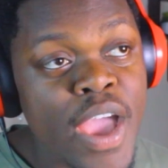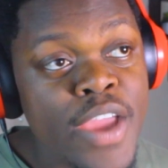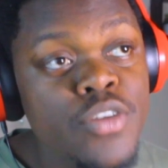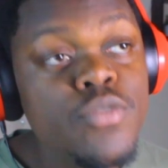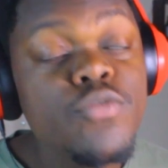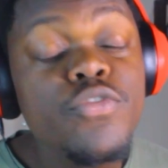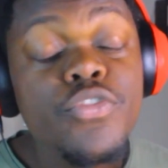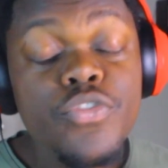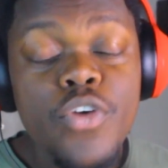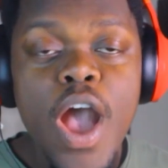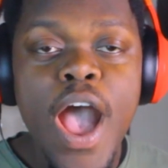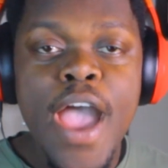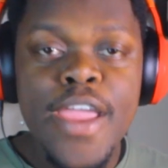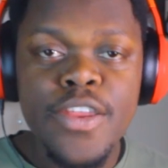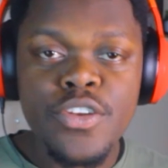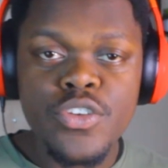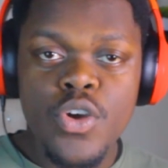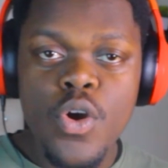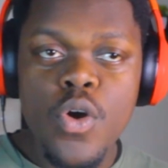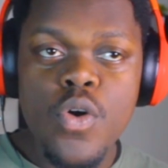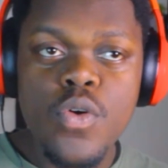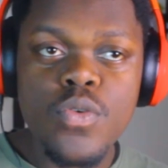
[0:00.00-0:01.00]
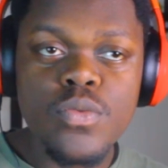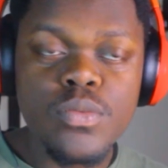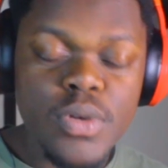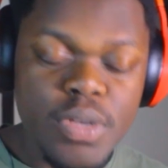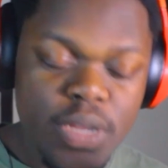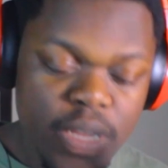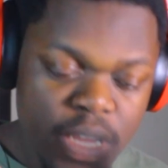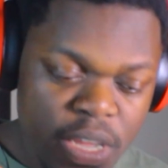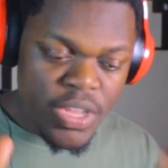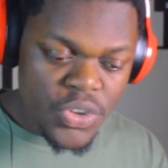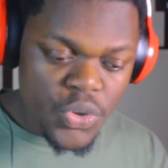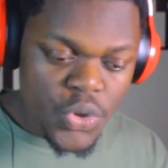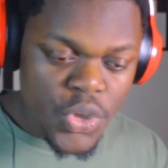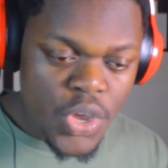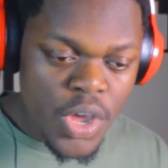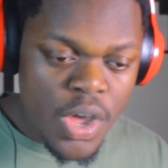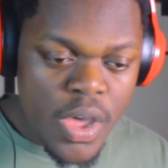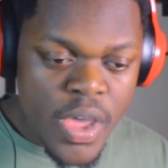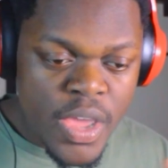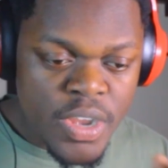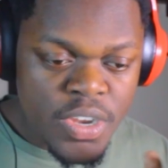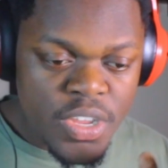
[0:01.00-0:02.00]
I, for, I know
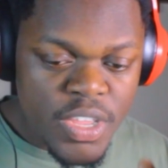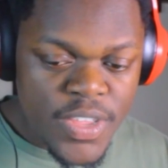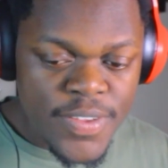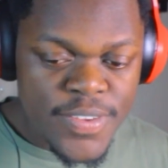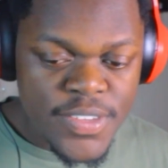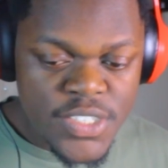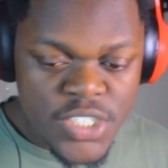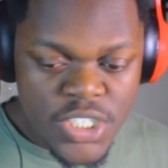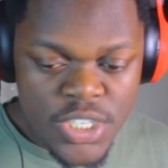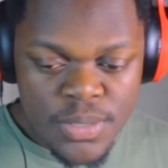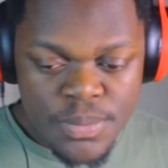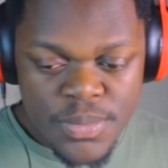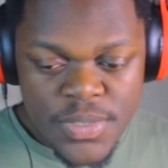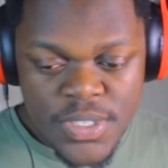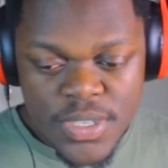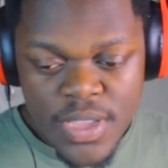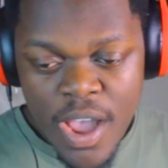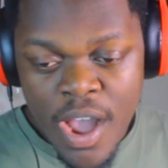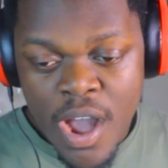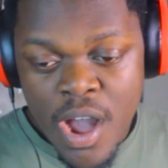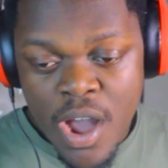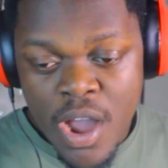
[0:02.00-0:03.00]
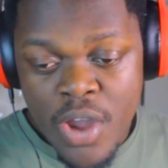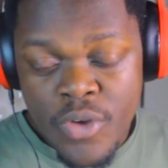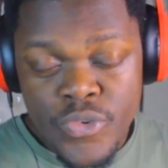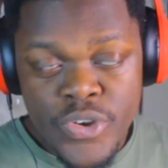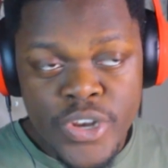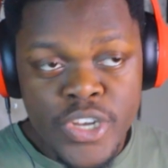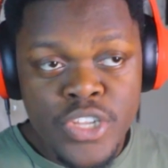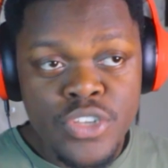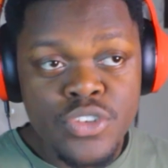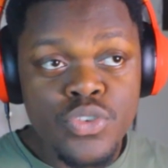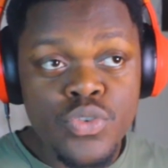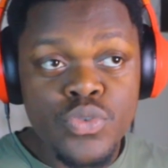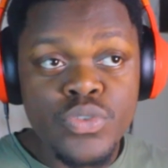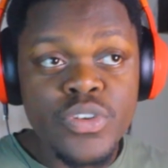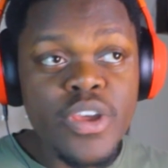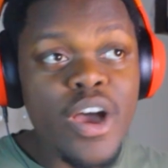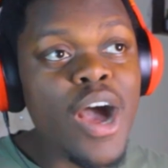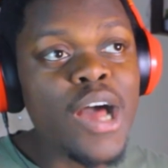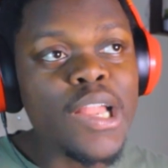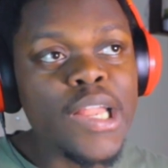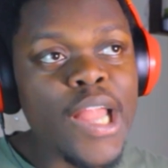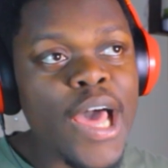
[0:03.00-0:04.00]
India and Egypt are really good
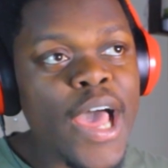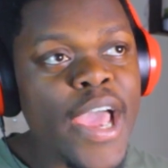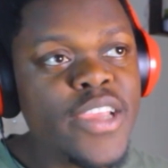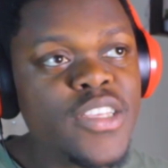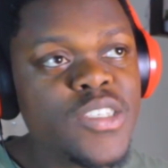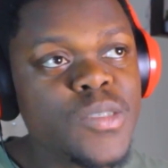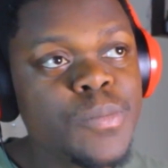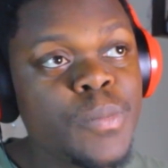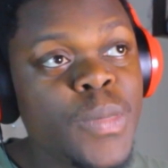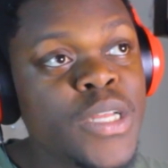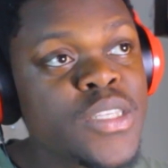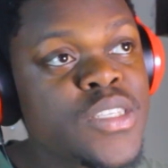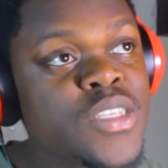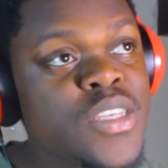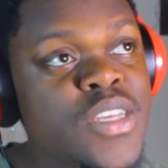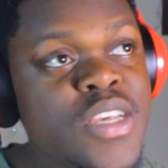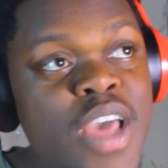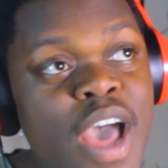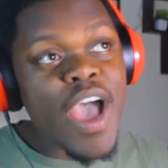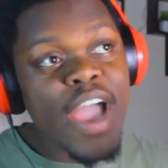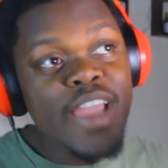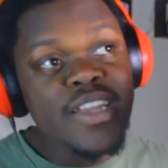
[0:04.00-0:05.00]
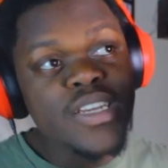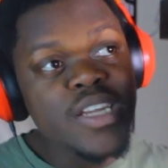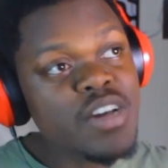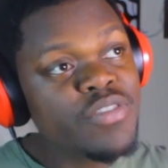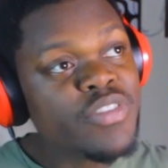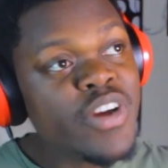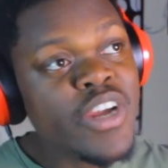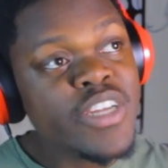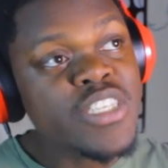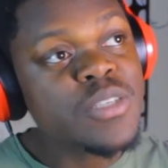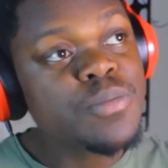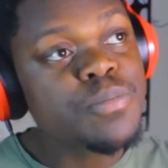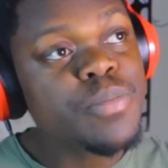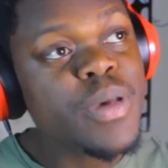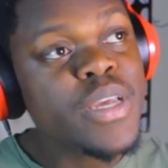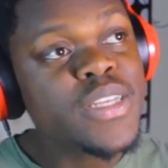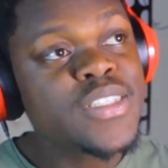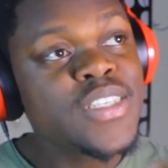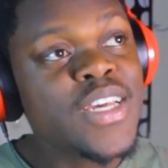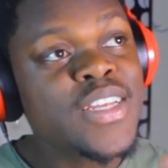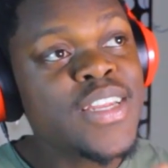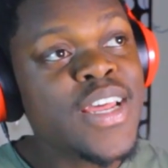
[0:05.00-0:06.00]
allies, but I never
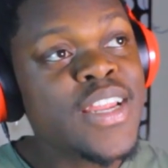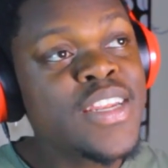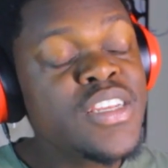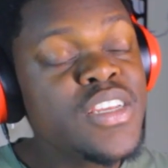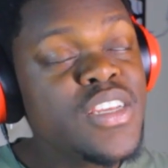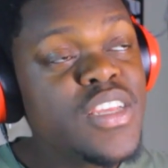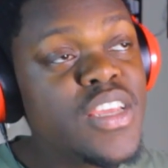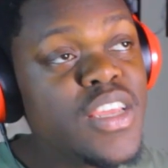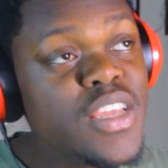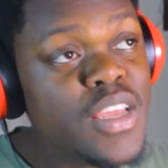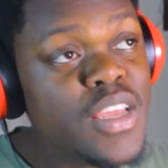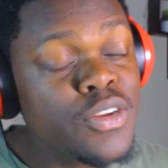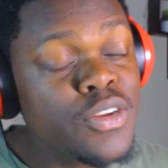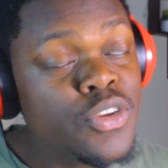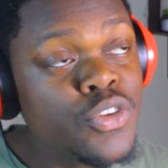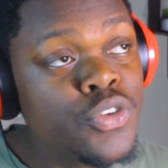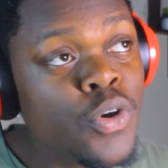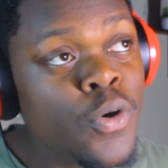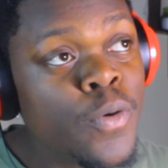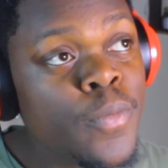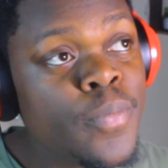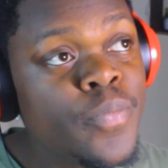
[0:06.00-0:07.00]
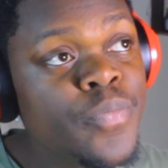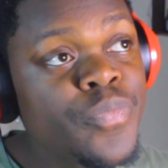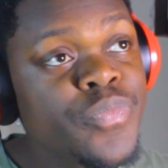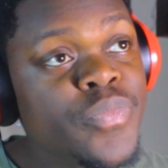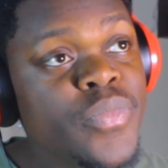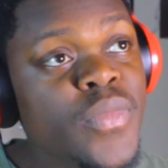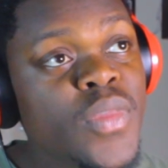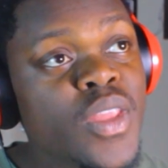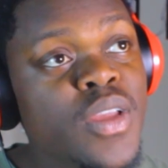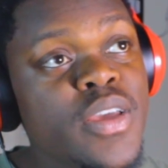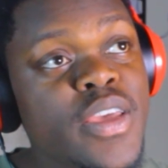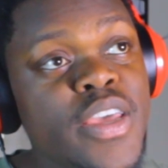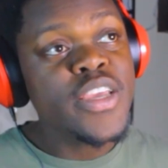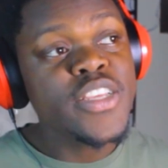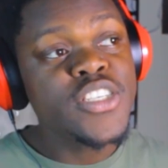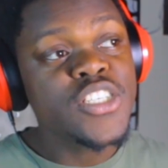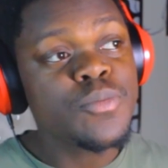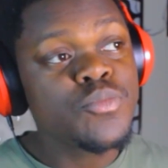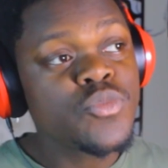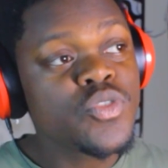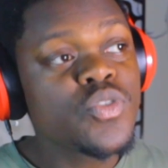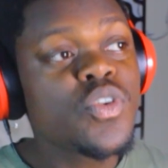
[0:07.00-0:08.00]
expected an, you know,
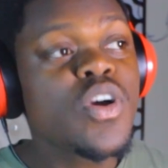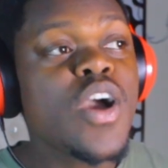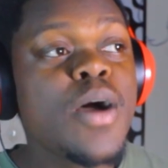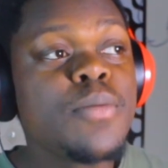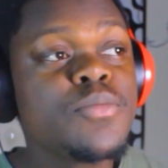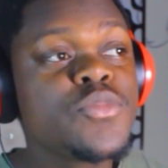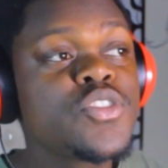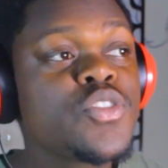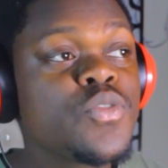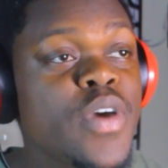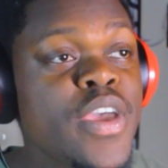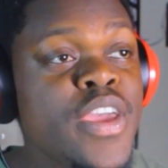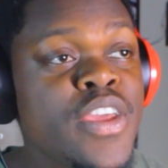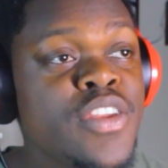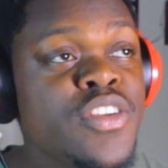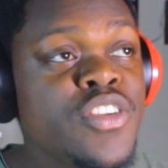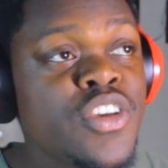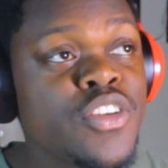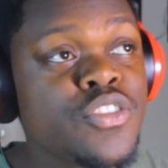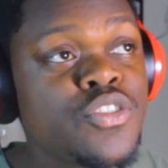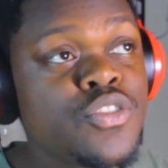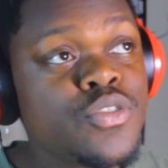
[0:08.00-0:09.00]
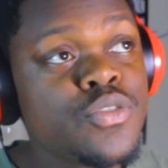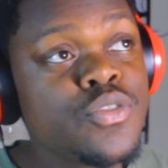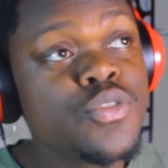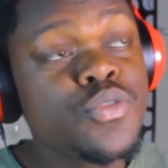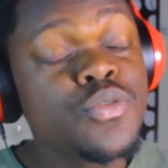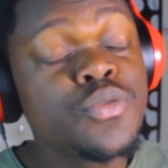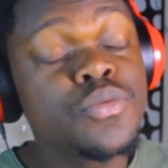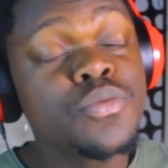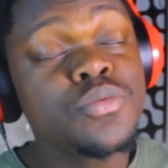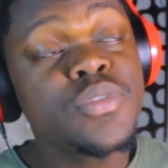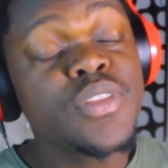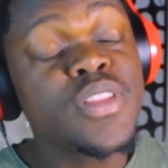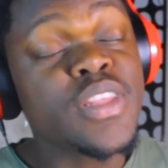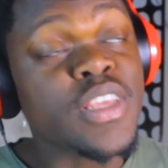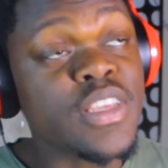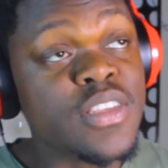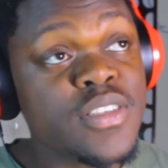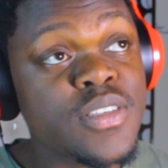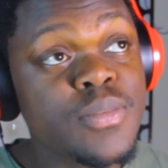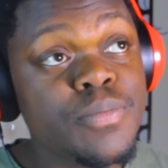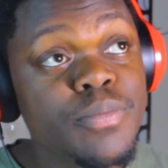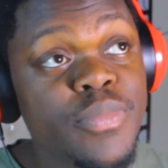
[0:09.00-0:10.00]
Egypt to come to India to do
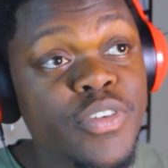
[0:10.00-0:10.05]
this